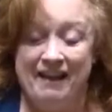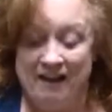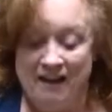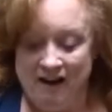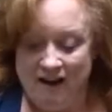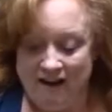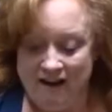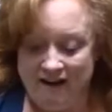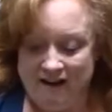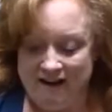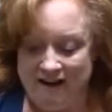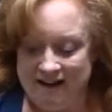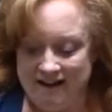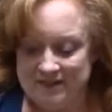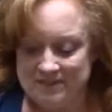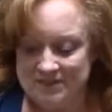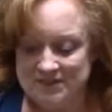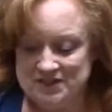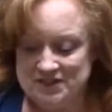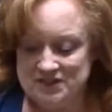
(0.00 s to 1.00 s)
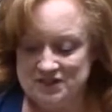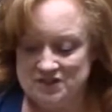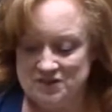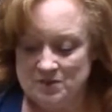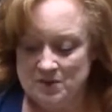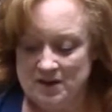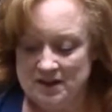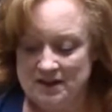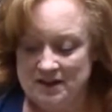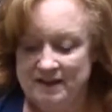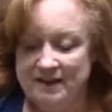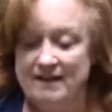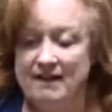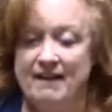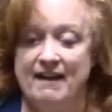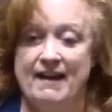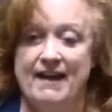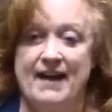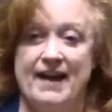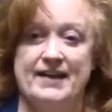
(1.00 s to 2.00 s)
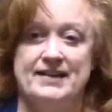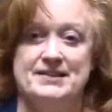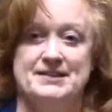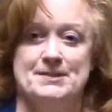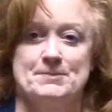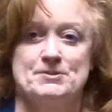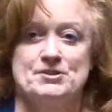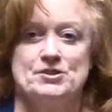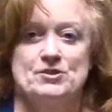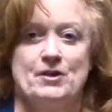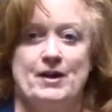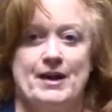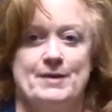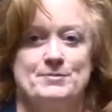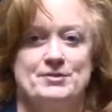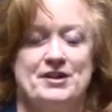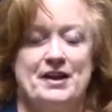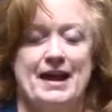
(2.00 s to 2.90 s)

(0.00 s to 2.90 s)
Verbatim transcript: Alright, so I had a subscriber